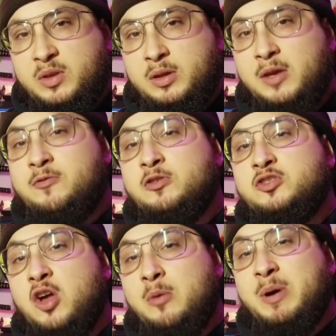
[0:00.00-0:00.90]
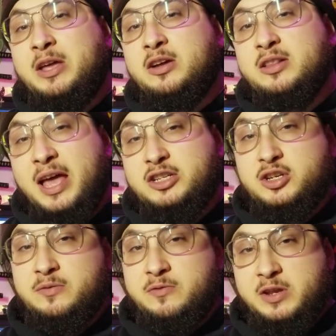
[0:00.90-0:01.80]
If you saw my
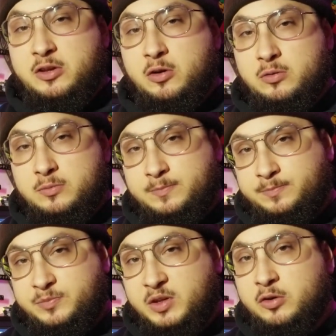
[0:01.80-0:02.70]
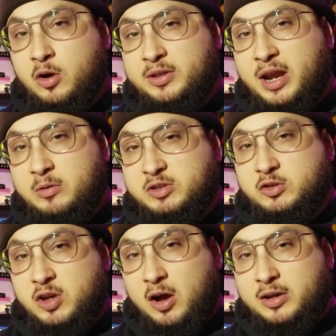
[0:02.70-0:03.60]
collection video, you know that I was
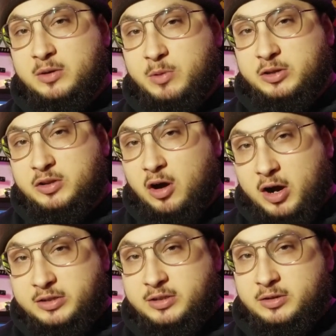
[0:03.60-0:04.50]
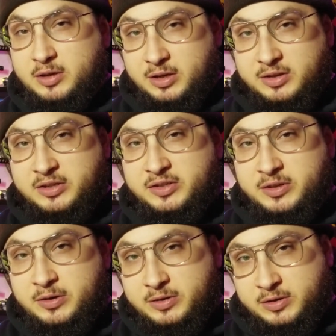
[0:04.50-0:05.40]
talking about the art in this
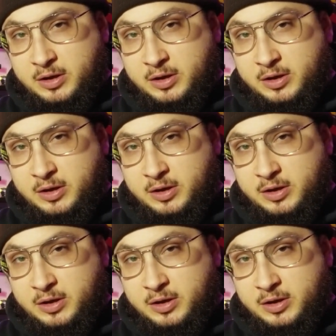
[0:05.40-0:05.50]
series.